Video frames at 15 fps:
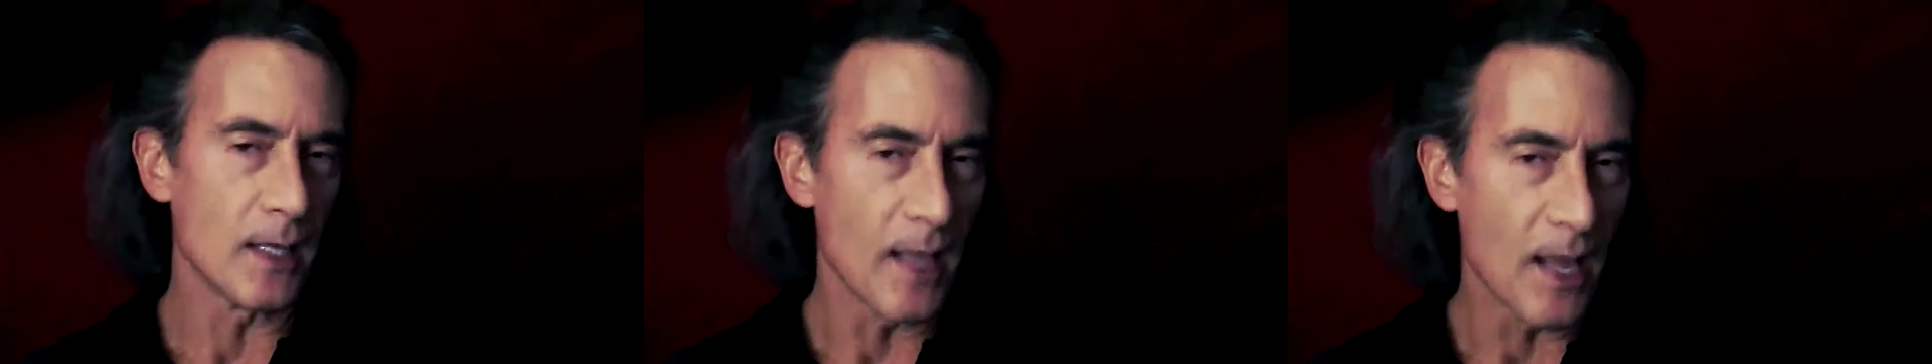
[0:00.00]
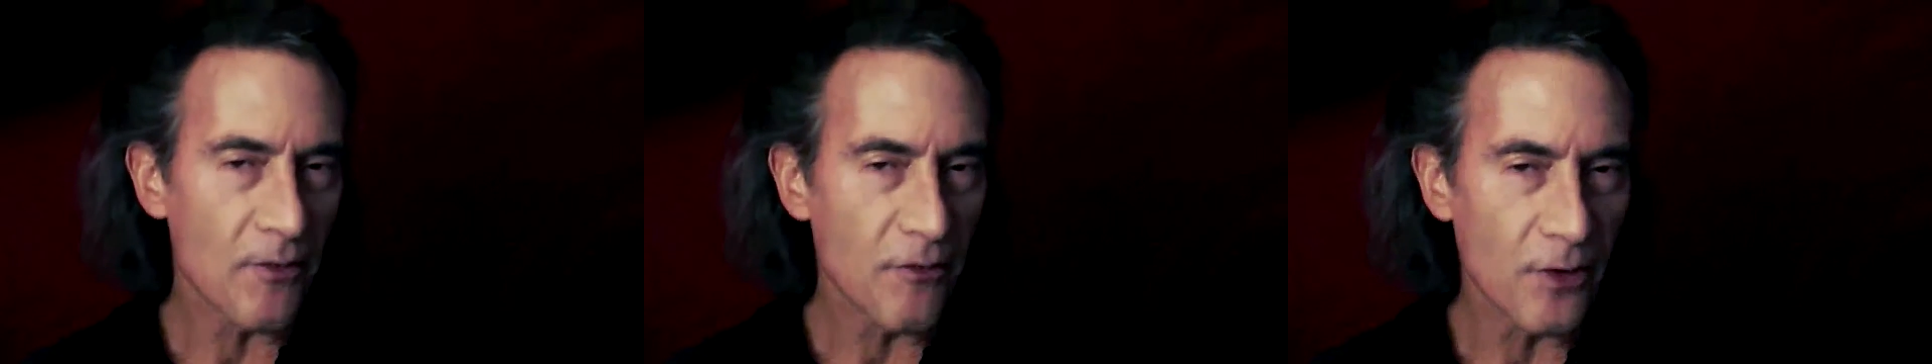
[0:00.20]

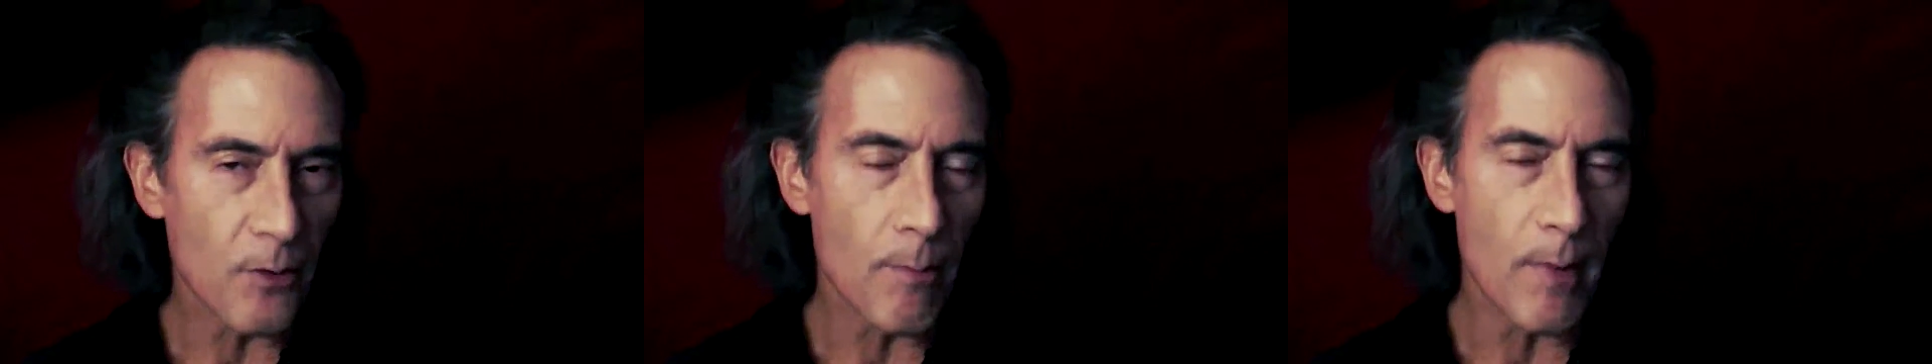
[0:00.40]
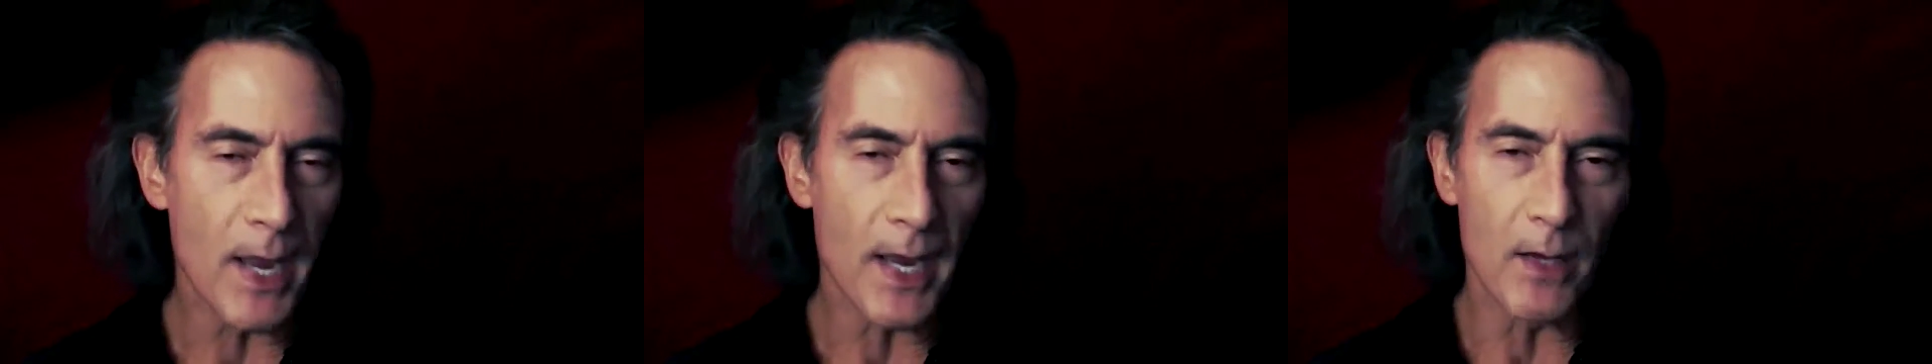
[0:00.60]
that
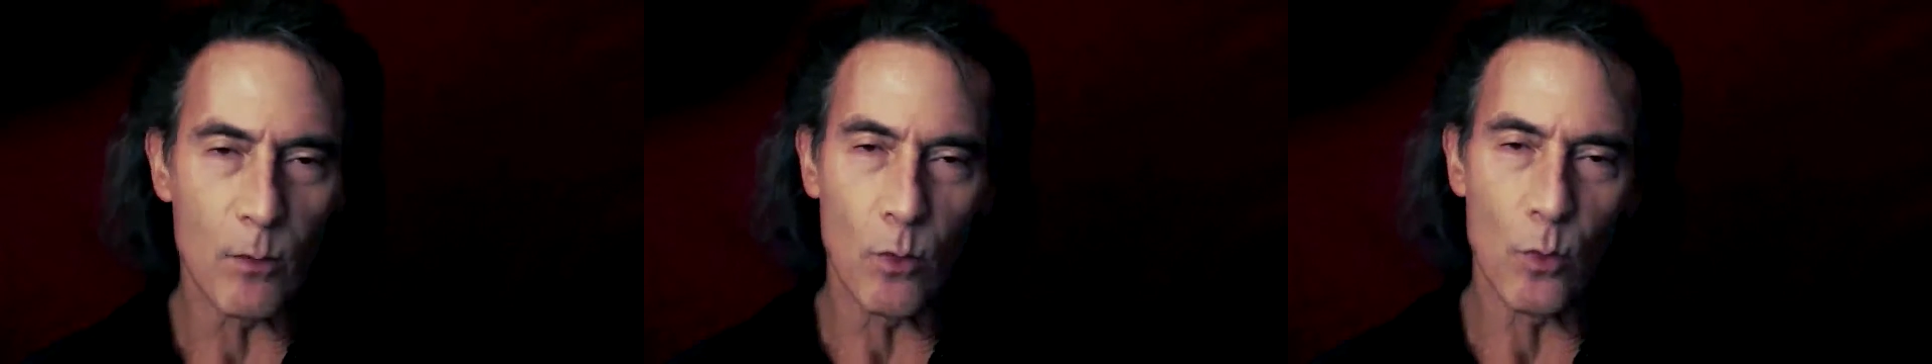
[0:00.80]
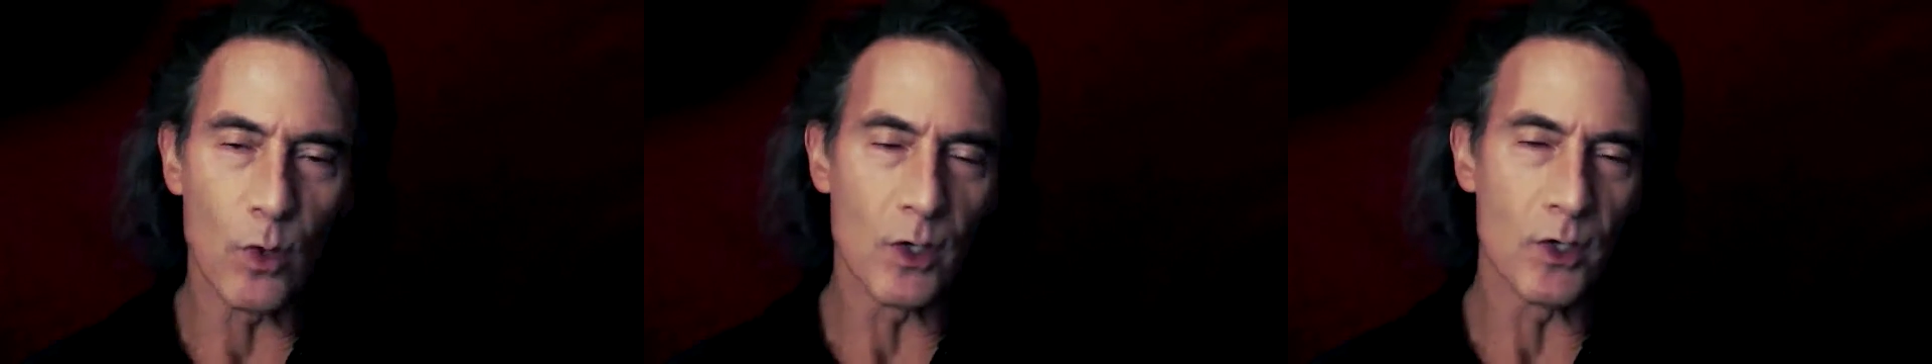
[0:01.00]
film made
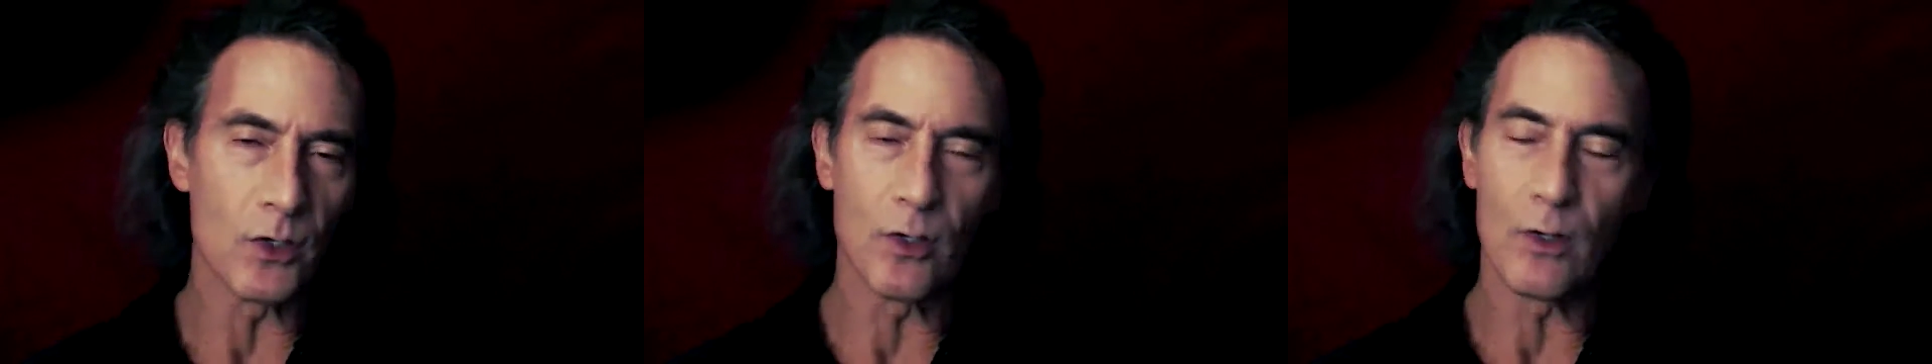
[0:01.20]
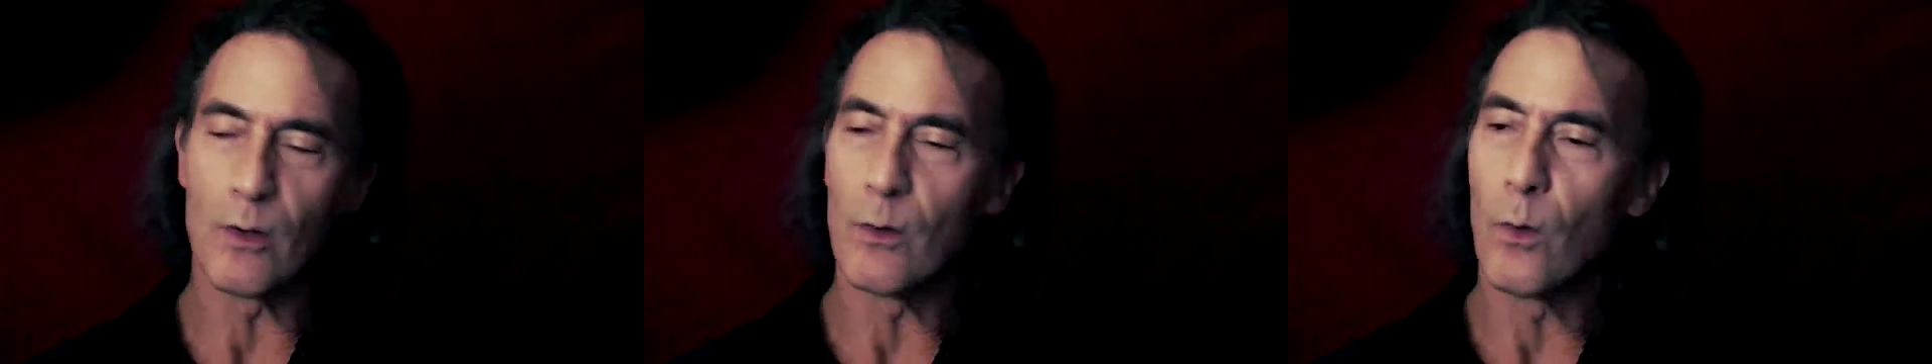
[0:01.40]

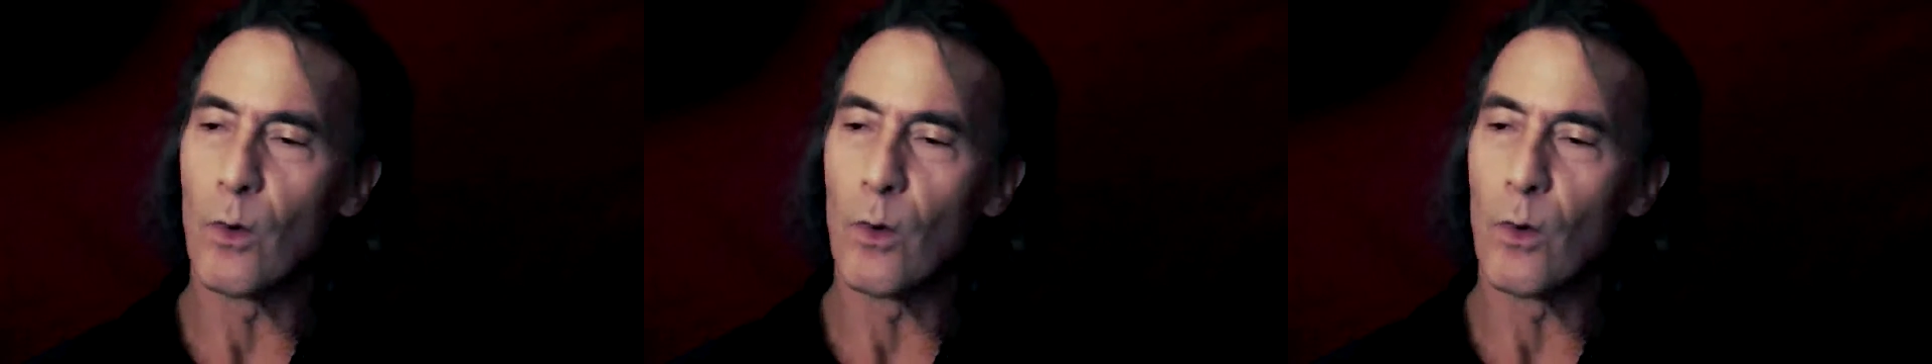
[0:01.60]
was